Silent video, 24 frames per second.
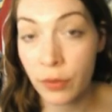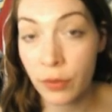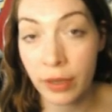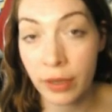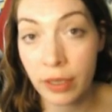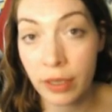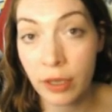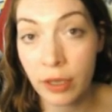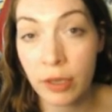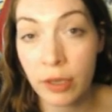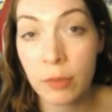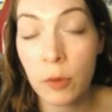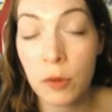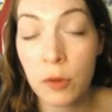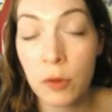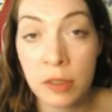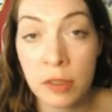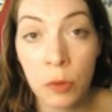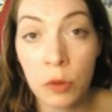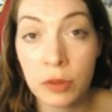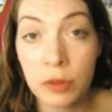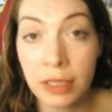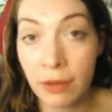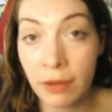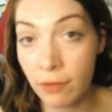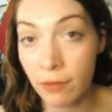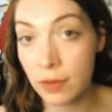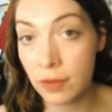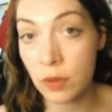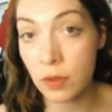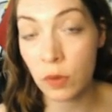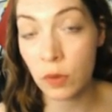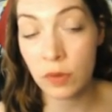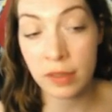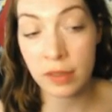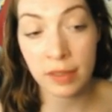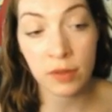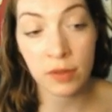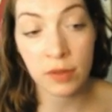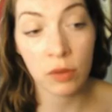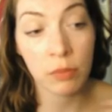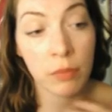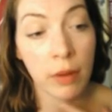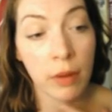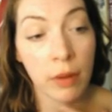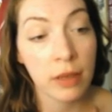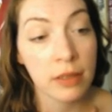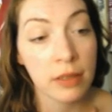or include more supporting resources
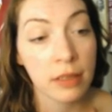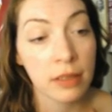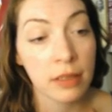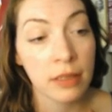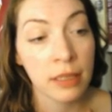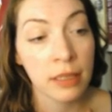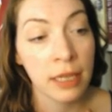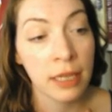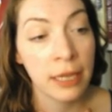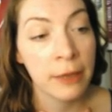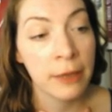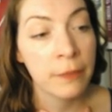on Moodle.